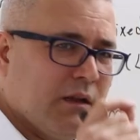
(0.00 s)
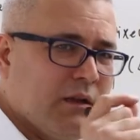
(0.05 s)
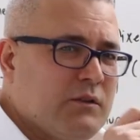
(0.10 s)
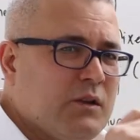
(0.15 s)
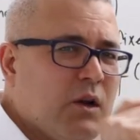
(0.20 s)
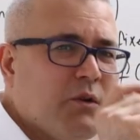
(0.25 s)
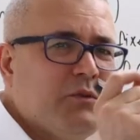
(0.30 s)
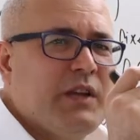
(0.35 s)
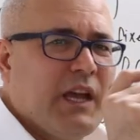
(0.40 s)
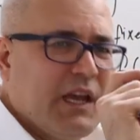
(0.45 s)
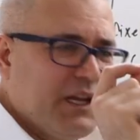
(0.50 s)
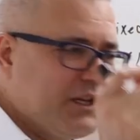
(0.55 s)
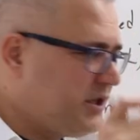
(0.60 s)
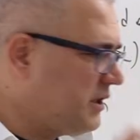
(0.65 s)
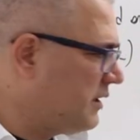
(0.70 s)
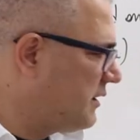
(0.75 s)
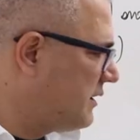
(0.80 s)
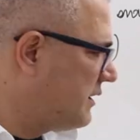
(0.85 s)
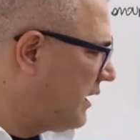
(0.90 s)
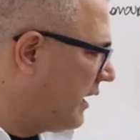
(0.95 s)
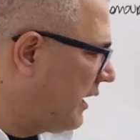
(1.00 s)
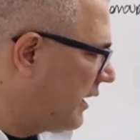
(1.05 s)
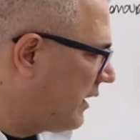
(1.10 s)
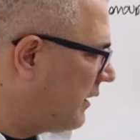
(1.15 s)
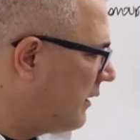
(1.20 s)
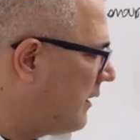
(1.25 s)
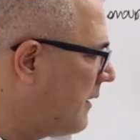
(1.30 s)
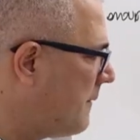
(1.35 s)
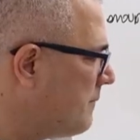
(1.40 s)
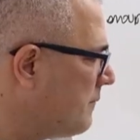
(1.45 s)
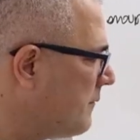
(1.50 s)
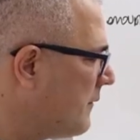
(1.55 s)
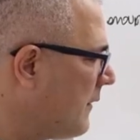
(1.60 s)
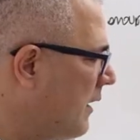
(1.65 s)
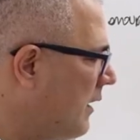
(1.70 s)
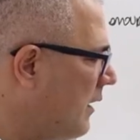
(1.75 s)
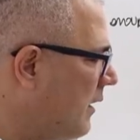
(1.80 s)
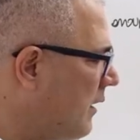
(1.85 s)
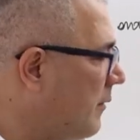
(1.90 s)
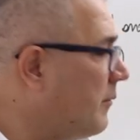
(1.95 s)
notations there.
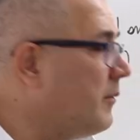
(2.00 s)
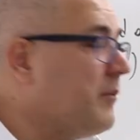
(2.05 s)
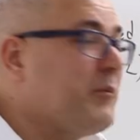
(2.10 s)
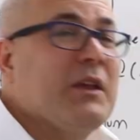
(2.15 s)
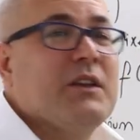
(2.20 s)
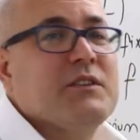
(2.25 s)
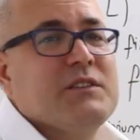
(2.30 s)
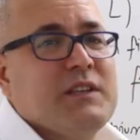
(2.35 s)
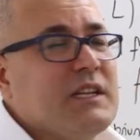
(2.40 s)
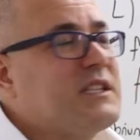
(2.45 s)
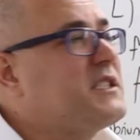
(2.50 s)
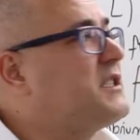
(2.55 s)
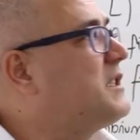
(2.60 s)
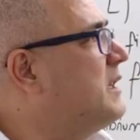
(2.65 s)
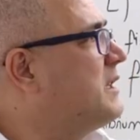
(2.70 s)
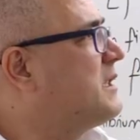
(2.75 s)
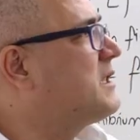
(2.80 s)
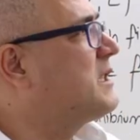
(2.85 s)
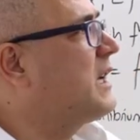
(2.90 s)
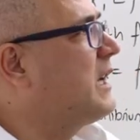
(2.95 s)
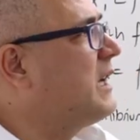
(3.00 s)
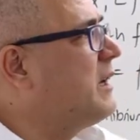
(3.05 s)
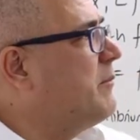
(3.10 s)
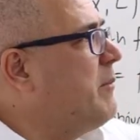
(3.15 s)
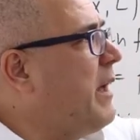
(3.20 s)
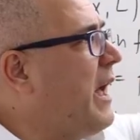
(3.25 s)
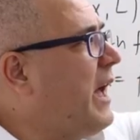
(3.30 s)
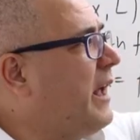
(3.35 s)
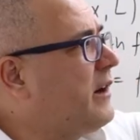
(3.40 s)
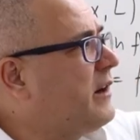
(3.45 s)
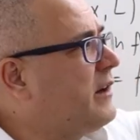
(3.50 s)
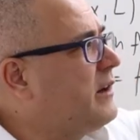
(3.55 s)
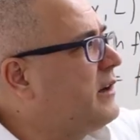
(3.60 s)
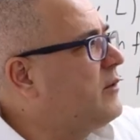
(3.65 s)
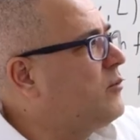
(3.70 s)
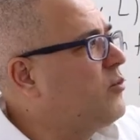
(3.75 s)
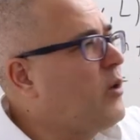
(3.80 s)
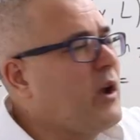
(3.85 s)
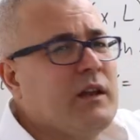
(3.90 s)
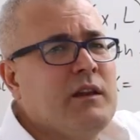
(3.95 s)
Because it's gonna
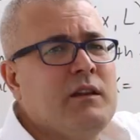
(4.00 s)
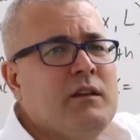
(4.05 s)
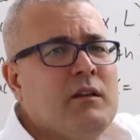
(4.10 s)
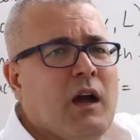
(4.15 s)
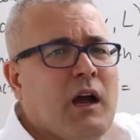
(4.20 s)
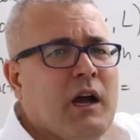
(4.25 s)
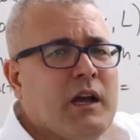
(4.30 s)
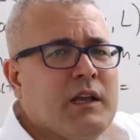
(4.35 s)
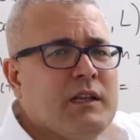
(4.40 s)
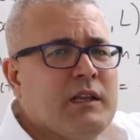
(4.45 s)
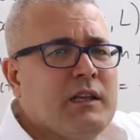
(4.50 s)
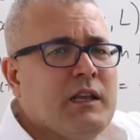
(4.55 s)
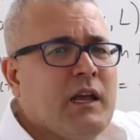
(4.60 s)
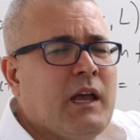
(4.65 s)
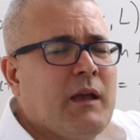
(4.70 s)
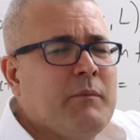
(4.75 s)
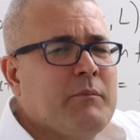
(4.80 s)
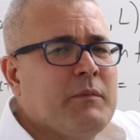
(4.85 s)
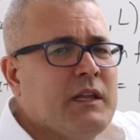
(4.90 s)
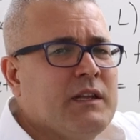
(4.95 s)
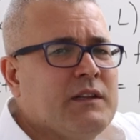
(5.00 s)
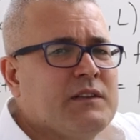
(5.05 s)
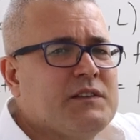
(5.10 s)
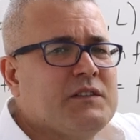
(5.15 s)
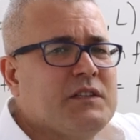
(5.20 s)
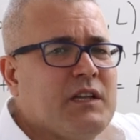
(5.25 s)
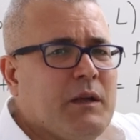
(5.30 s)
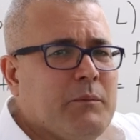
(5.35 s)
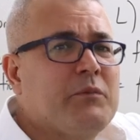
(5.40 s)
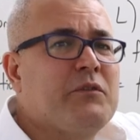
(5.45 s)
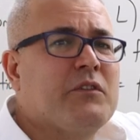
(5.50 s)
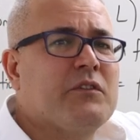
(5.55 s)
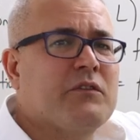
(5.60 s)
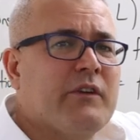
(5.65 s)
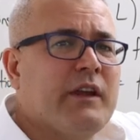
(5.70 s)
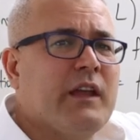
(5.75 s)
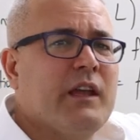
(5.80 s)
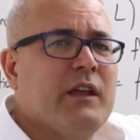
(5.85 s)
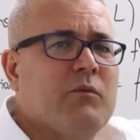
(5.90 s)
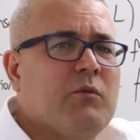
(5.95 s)
matter when I am in step
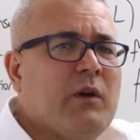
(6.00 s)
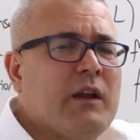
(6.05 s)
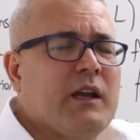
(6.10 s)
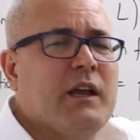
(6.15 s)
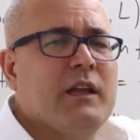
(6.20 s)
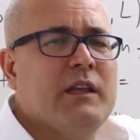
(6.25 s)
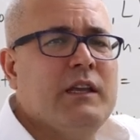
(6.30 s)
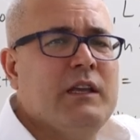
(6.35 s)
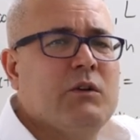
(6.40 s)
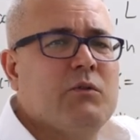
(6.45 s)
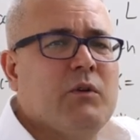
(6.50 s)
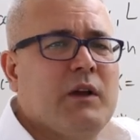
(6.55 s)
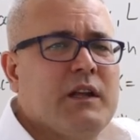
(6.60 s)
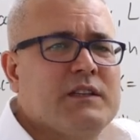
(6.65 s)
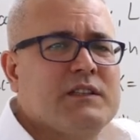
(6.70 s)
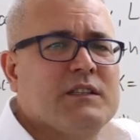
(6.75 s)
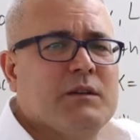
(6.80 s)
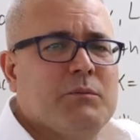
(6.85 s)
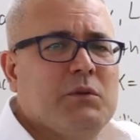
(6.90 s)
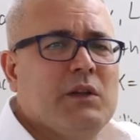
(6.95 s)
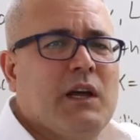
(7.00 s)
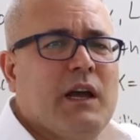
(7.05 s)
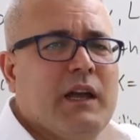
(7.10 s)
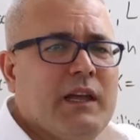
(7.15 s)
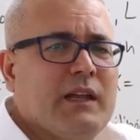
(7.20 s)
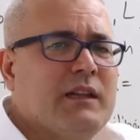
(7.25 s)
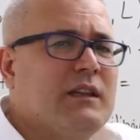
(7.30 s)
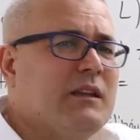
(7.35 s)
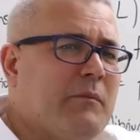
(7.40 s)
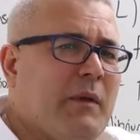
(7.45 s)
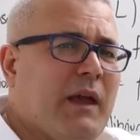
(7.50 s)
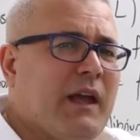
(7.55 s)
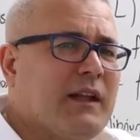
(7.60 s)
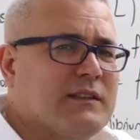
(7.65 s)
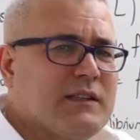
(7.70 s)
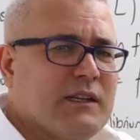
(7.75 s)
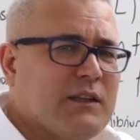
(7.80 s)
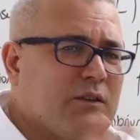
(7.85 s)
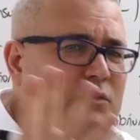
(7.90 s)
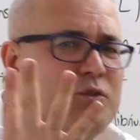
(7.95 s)
three, when I equate supply and
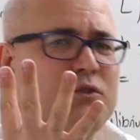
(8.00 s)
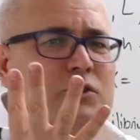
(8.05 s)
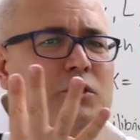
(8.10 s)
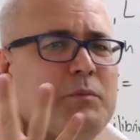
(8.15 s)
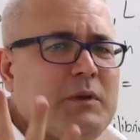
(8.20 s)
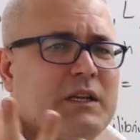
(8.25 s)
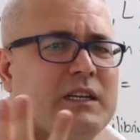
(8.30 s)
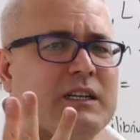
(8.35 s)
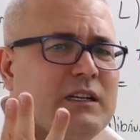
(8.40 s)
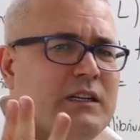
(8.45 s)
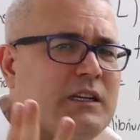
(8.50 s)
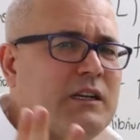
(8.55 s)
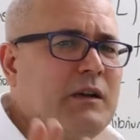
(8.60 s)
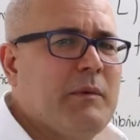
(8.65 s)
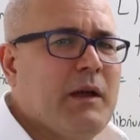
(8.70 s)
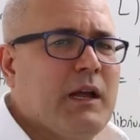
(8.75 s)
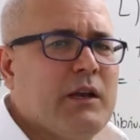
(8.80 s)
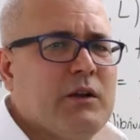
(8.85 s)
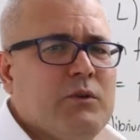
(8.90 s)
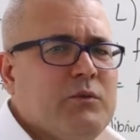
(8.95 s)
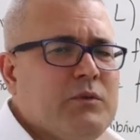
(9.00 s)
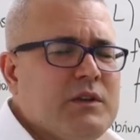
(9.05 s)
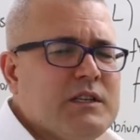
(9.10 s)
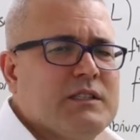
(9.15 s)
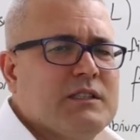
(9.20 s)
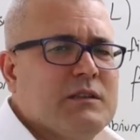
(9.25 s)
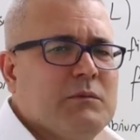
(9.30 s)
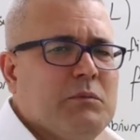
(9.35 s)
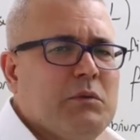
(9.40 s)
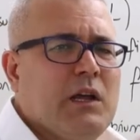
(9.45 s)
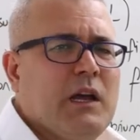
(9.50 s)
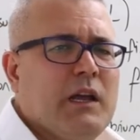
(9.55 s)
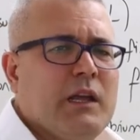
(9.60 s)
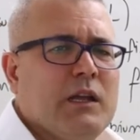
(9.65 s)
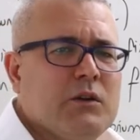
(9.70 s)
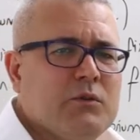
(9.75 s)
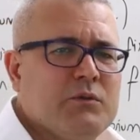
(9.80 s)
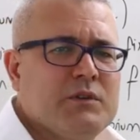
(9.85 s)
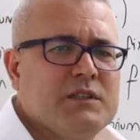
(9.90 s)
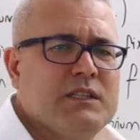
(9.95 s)
demands. Like, you should be clear about who is
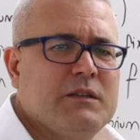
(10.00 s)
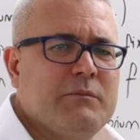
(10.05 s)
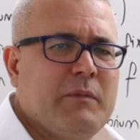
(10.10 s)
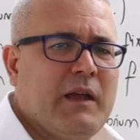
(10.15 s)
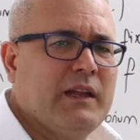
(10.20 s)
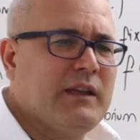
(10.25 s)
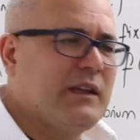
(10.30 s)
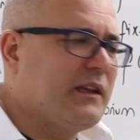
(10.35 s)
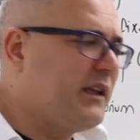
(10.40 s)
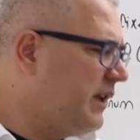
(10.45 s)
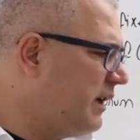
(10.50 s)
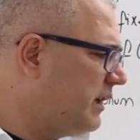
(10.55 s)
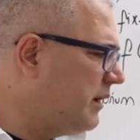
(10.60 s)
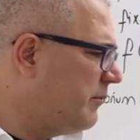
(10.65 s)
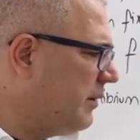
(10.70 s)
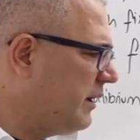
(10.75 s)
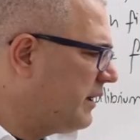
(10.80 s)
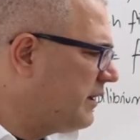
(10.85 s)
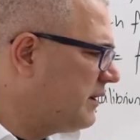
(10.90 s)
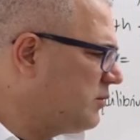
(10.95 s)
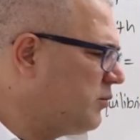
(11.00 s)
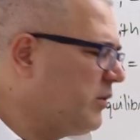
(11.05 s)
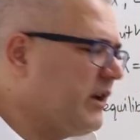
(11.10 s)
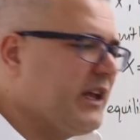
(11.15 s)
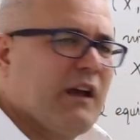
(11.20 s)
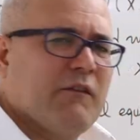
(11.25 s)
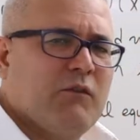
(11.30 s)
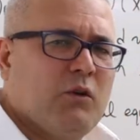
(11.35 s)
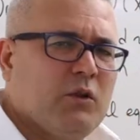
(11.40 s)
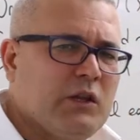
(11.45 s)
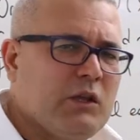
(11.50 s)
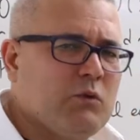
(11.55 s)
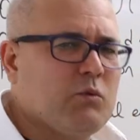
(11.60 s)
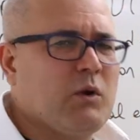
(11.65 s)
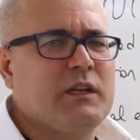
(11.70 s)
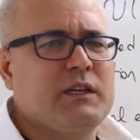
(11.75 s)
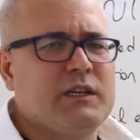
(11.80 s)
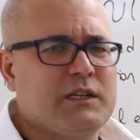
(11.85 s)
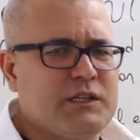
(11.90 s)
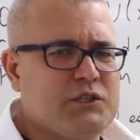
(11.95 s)
supplying, who is demanding. Here, because we have only
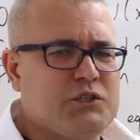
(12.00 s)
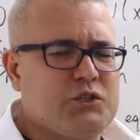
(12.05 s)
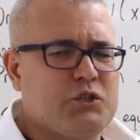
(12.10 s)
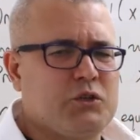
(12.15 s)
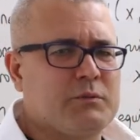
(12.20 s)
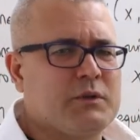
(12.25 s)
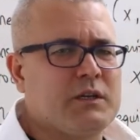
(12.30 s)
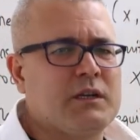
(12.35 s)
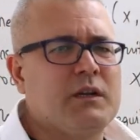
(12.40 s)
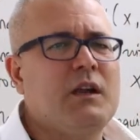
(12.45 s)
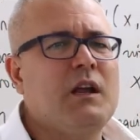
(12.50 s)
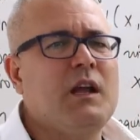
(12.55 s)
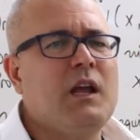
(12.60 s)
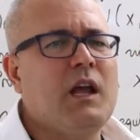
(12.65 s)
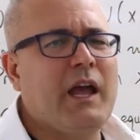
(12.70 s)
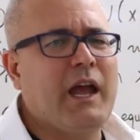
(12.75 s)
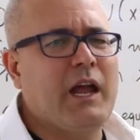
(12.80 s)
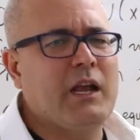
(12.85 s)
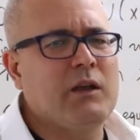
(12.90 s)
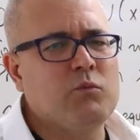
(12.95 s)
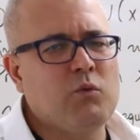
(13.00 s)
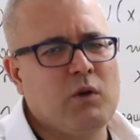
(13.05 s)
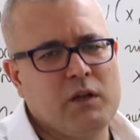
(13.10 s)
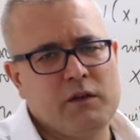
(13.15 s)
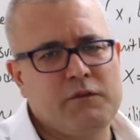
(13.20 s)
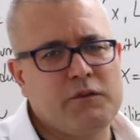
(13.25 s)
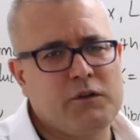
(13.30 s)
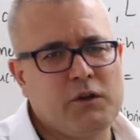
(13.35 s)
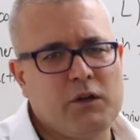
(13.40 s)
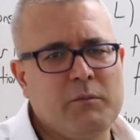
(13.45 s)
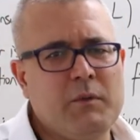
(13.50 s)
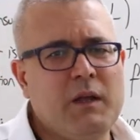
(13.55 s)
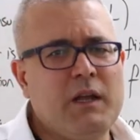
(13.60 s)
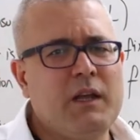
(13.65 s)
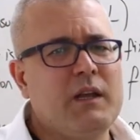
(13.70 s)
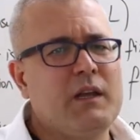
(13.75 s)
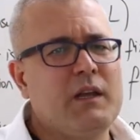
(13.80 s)
one consumer and one firm,